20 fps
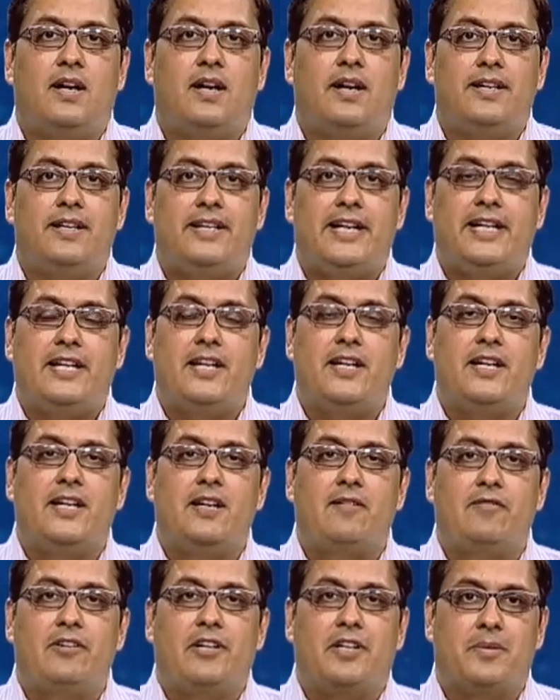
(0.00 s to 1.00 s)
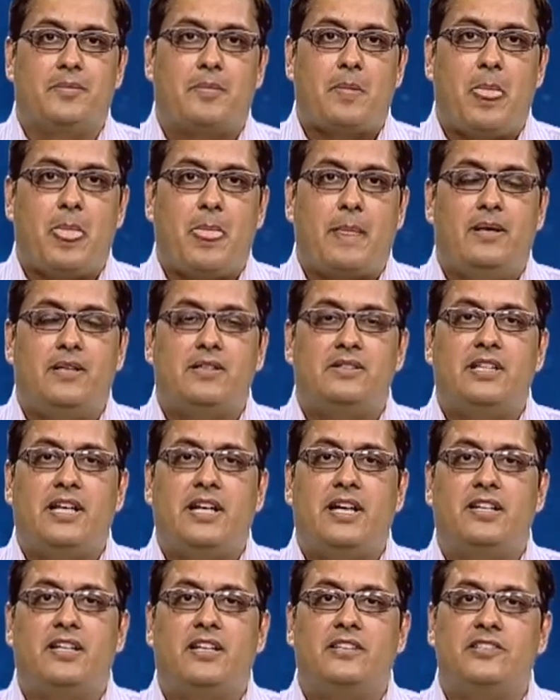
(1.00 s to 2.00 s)
Data recovery. There
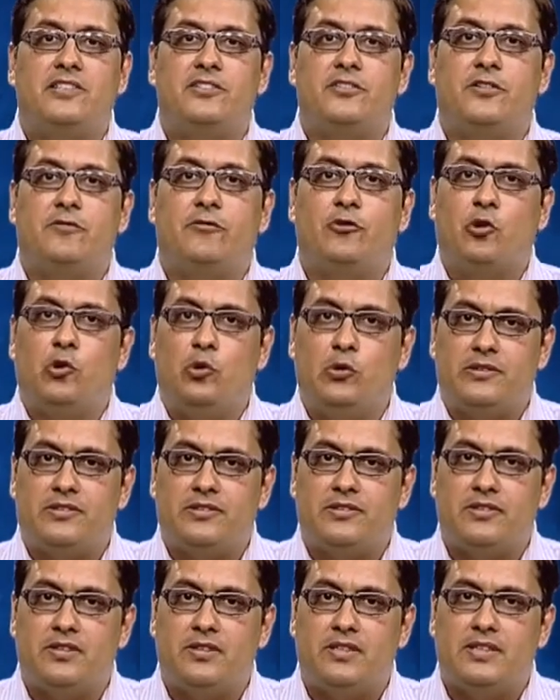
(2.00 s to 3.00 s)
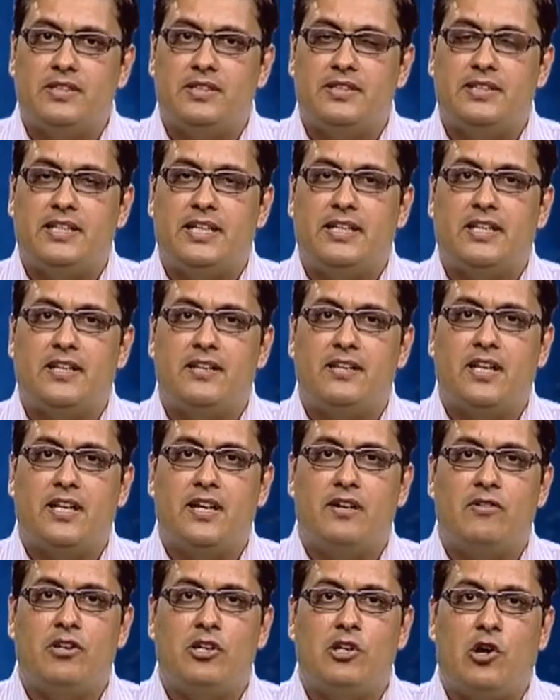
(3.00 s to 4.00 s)
are dozens of tools that can
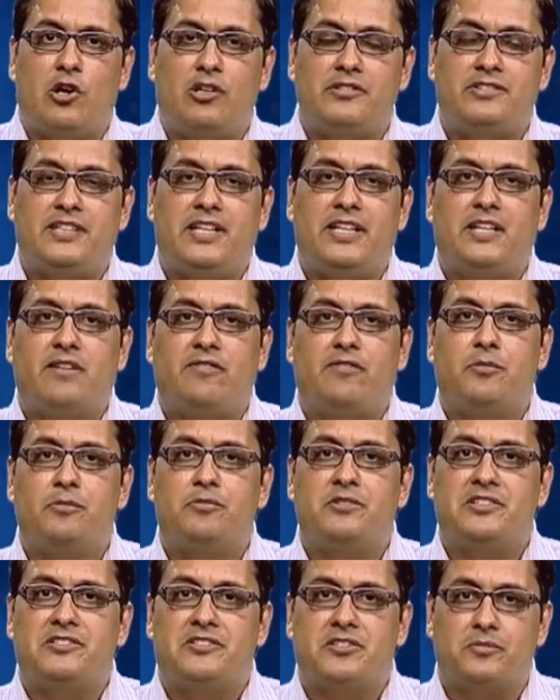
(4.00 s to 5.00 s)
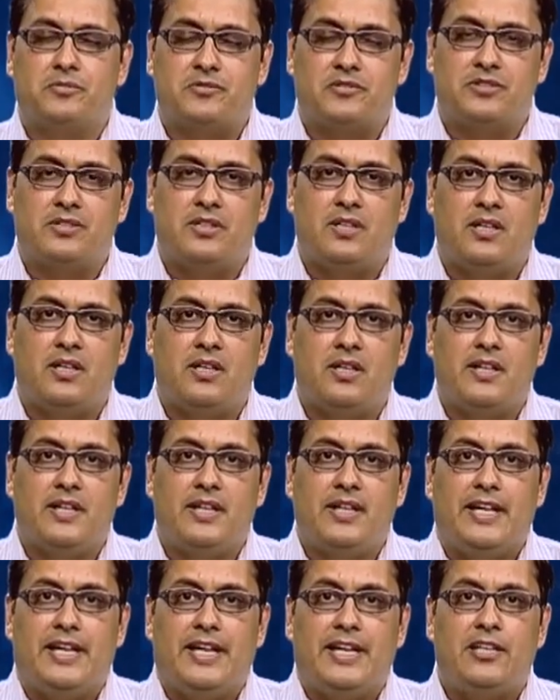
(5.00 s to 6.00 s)
recover lost data from systems,
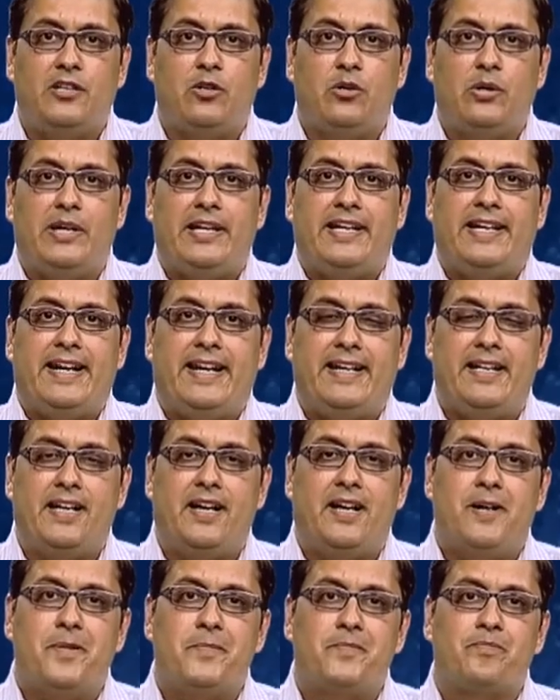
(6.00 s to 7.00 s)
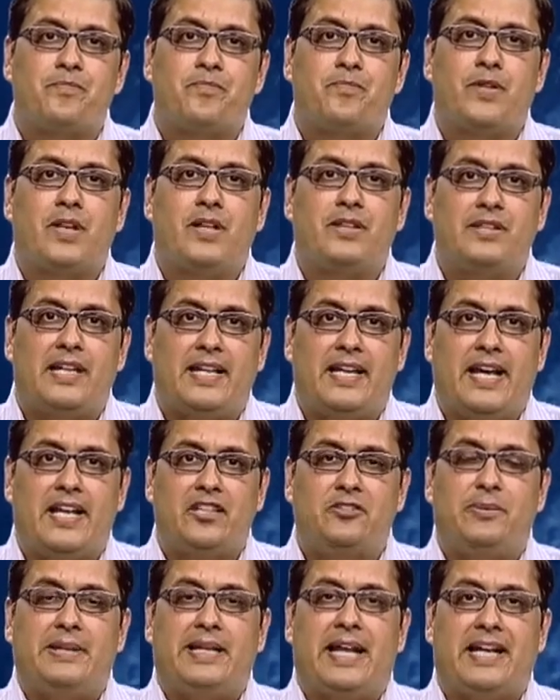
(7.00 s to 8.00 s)
including data that has
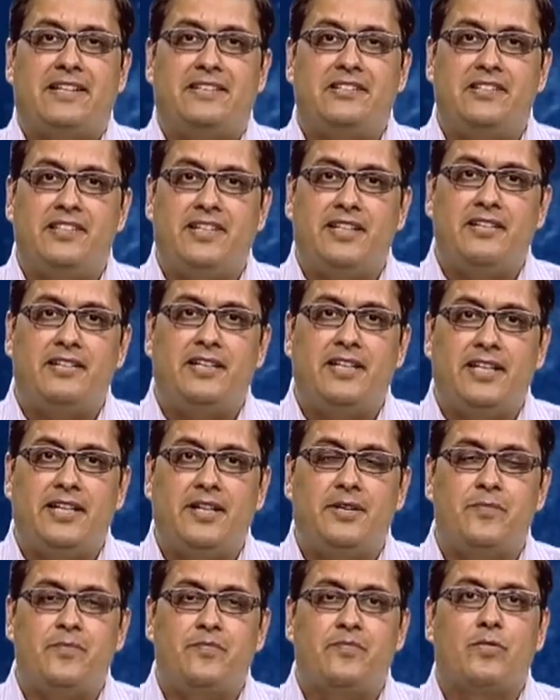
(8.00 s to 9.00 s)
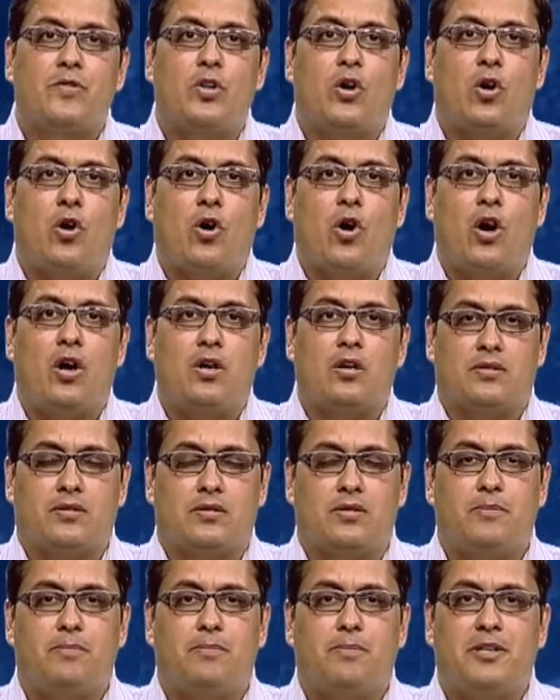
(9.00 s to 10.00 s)
been accidentally or
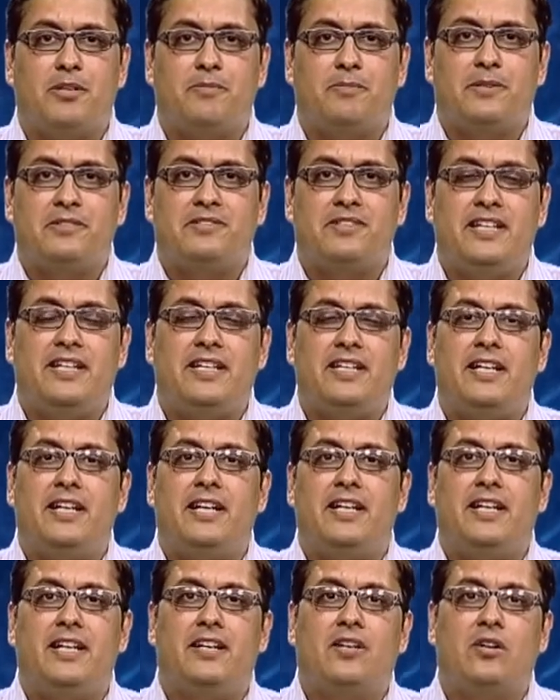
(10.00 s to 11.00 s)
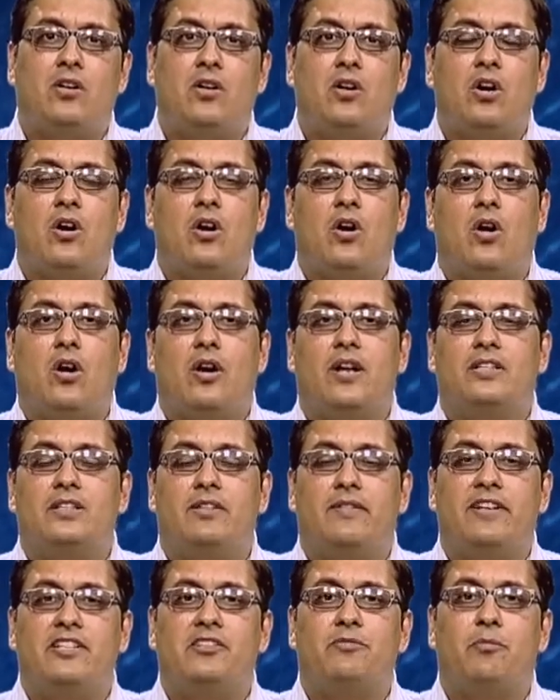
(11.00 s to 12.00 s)
purposely deleted or
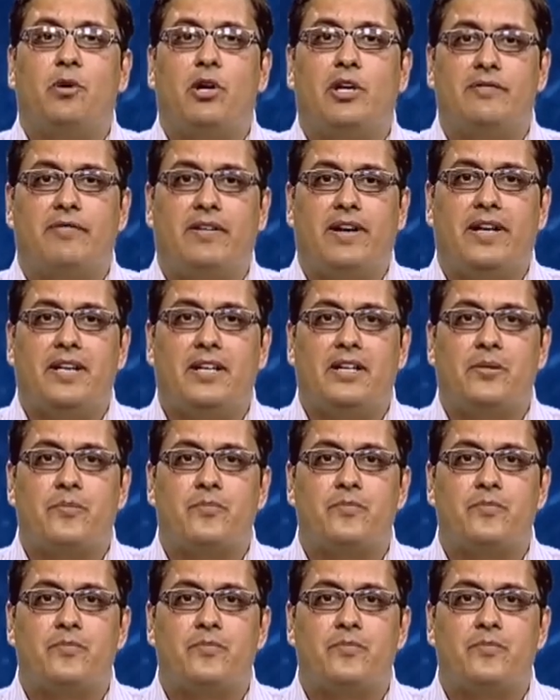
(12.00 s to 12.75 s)
otherwise modified.